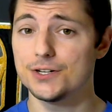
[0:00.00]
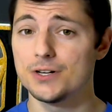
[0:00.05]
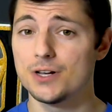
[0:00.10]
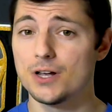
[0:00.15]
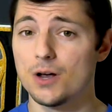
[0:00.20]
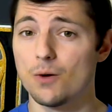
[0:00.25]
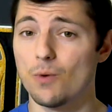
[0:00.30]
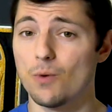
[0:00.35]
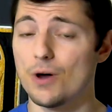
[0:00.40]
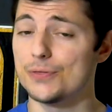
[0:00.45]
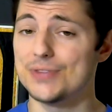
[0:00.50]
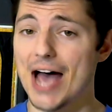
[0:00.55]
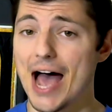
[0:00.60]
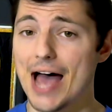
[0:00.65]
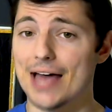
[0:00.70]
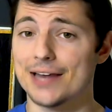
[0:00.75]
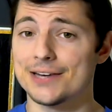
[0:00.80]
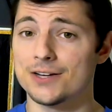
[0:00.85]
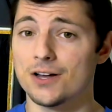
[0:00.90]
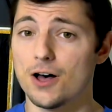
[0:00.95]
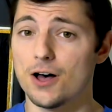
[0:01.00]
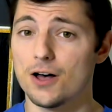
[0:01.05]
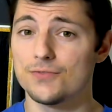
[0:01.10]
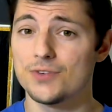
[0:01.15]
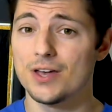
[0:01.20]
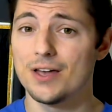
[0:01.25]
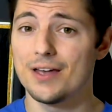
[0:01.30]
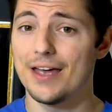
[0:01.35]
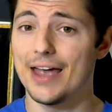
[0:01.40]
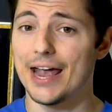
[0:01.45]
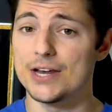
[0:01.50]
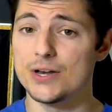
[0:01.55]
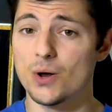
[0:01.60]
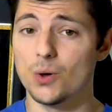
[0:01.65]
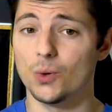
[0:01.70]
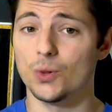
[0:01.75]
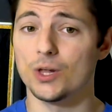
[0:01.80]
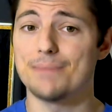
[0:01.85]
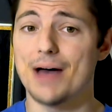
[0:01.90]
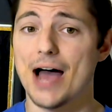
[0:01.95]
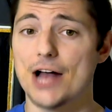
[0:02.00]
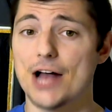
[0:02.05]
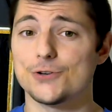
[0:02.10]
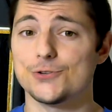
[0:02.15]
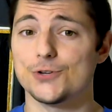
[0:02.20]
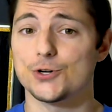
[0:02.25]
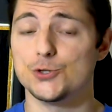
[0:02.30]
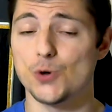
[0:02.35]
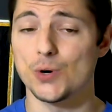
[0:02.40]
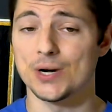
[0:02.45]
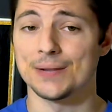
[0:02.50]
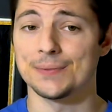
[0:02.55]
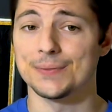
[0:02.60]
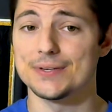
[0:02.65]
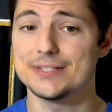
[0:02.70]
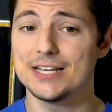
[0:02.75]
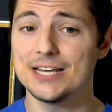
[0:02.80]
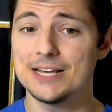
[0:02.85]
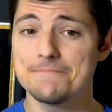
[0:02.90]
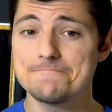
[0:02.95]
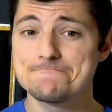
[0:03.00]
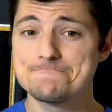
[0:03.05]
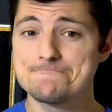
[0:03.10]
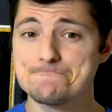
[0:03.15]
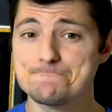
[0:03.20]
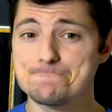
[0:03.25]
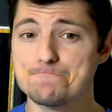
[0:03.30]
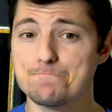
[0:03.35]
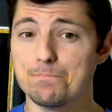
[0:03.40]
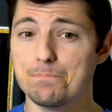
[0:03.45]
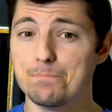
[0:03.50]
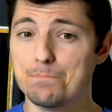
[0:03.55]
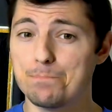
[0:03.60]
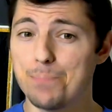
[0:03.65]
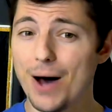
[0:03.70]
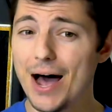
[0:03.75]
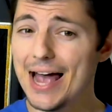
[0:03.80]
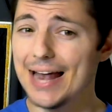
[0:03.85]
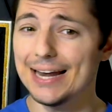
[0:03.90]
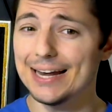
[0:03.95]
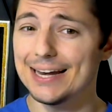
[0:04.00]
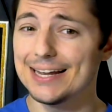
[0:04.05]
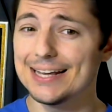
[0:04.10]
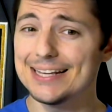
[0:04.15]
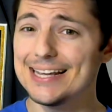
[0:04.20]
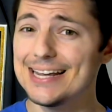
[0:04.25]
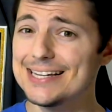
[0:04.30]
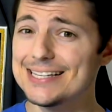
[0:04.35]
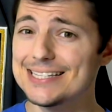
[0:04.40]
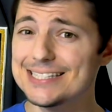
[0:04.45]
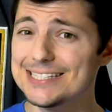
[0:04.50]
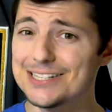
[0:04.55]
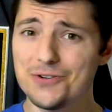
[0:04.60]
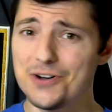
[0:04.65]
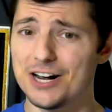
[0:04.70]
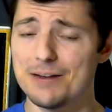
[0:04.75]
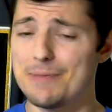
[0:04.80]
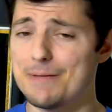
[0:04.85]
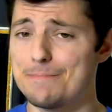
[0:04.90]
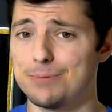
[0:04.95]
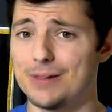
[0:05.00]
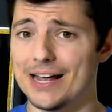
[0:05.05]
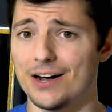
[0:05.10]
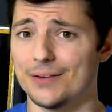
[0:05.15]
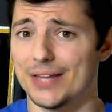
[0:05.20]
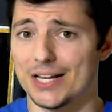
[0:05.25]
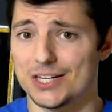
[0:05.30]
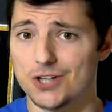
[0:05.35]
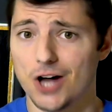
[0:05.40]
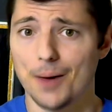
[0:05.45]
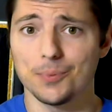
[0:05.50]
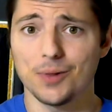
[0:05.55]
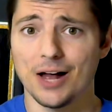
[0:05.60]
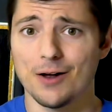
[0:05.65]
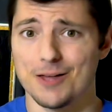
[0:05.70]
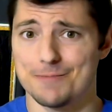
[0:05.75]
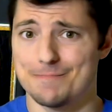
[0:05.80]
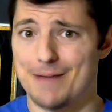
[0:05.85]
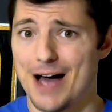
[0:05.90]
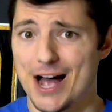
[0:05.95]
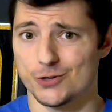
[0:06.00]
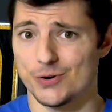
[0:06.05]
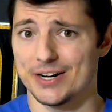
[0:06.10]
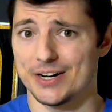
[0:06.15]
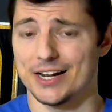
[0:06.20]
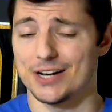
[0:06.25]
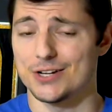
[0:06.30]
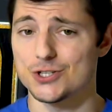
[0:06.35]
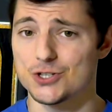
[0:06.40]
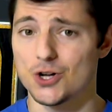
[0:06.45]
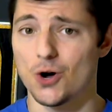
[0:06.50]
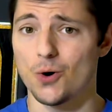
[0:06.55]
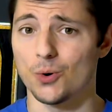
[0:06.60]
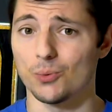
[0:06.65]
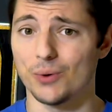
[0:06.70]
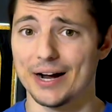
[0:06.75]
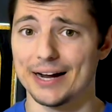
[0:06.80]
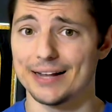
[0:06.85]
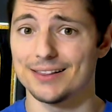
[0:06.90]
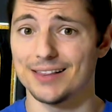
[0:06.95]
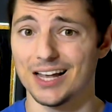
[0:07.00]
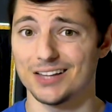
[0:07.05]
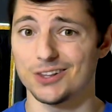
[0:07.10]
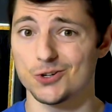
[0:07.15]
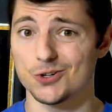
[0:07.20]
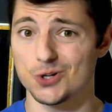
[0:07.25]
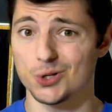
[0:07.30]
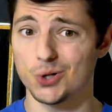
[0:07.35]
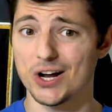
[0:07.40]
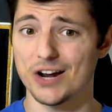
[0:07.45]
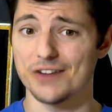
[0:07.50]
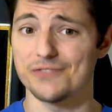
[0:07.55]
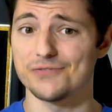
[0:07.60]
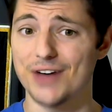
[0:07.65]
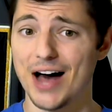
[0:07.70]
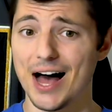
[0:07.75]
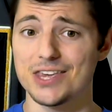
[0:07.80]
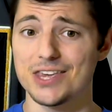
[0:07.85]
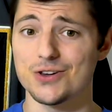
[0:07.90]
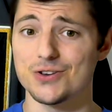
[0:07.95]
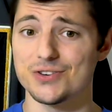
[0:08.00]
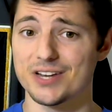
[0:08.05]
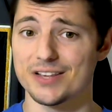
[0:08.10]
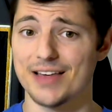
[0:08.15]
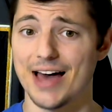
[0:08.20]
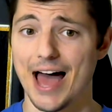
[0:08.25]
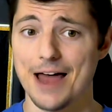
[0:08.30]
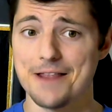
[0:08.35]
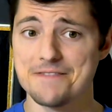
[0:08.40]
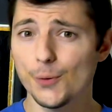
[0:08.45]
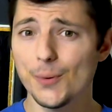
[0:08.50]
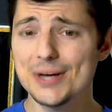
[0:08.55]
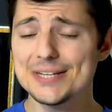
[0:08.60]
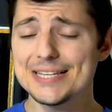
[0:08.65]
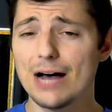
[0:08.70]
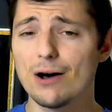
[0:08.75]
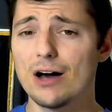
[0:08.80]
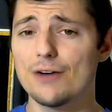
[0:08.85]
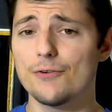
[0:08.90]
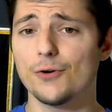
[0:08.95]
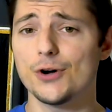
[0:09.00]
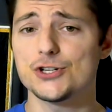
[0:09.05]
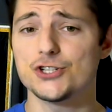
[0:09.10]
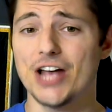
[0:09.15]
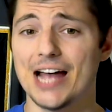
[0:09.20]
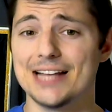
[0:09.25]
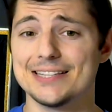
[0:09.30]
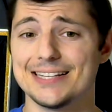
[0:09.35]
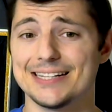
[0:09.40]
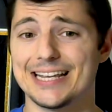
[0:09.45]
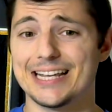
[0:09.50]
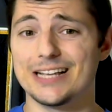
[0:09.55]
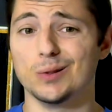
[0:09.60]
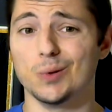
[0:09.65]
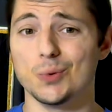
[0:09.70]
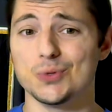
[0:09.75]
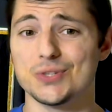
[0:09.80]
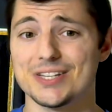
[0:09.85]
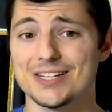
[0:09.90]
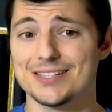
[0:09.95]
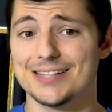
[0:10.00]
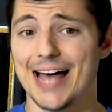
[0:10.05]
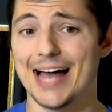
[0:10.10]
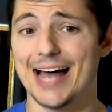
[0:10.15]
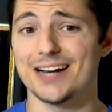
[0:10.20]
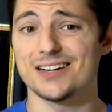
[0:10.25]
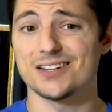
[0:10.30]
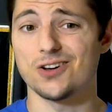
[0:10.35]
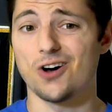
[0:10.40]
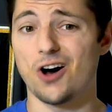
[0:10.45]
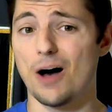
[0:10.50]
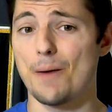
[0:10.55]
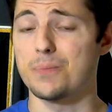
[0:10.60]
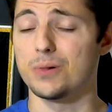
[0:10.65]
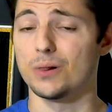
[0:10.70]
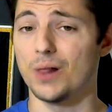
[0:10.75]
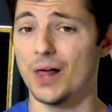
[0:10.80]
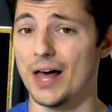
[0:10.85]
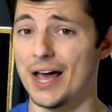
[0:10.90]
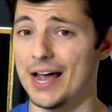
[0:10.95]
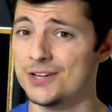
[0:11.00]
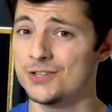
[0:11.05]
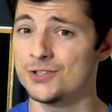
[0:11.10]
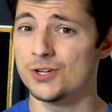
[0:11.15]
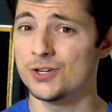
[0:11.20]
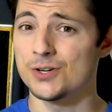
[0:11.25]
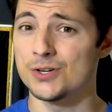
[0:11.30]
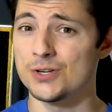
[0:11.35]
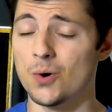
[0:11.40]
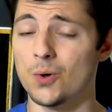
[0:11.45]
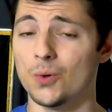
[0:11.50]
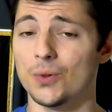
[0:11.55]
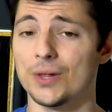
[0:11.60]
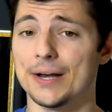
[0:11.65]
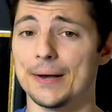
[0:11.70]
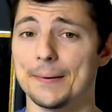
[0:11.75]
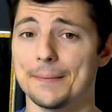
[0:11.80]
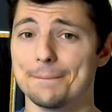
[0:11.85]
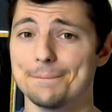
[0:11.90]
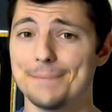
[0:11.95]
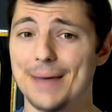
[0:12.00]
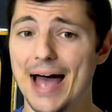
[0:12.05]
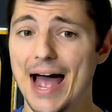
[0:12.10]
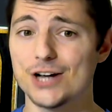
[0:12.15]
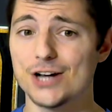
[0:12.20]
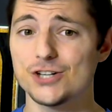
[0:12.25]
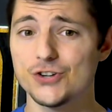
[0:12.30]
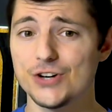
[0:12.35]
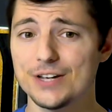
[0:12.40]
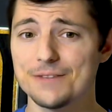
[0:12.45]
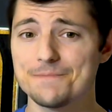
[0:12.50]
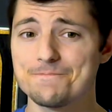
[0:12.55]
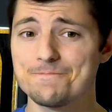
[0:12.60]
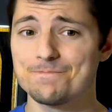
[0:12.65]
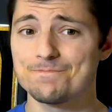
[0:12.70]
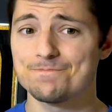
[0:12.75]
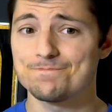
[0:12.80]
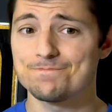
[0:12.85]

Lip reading: year with Dadonov and Nolan Patrick joining the team, but he's still going to be playing on that top line with Pacioretty and Stone, right? Like, there's a lot of value to that. There is, however, a chance that he loses that top line to Nolan Patrick.